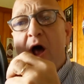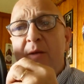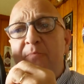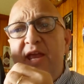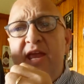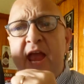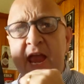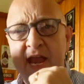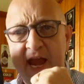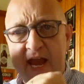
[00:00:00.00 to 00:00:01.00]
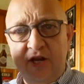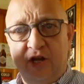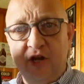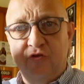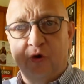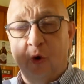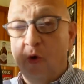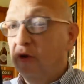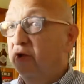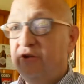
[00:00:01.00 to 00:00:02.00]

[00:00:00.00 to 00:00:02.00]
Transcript: want to be in control.